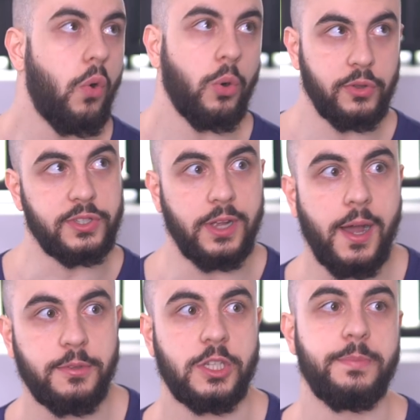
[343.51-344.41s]
Or there's the
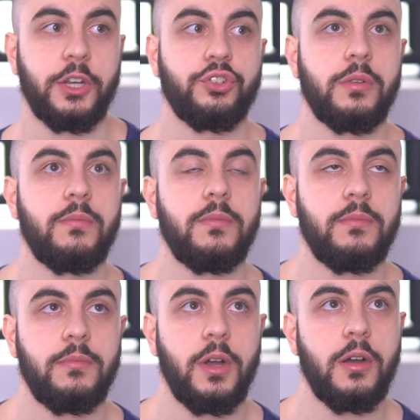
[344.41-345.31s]
opposite spectrum
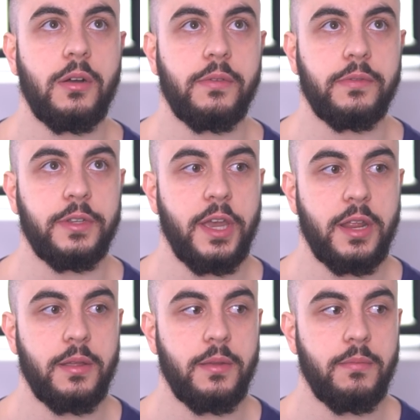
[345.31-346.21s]
of
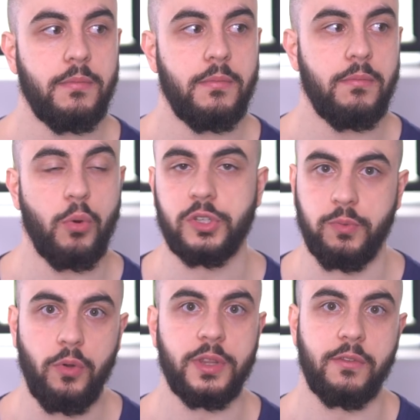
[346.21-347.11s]
getting more
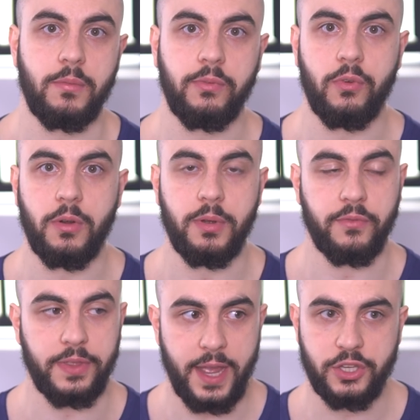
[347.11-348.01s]
swollen than ever before. But
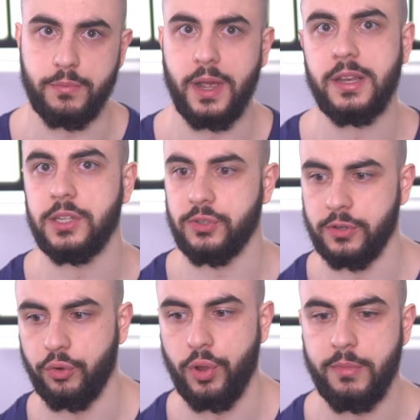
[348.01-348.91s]
for that, you might need certain
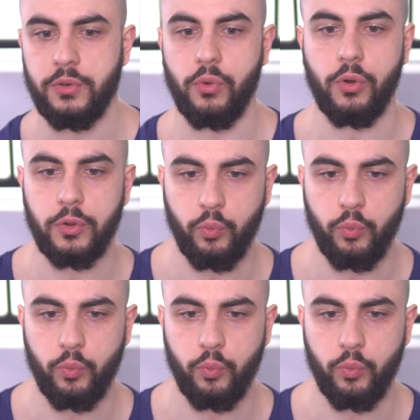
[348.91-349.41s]
equipment or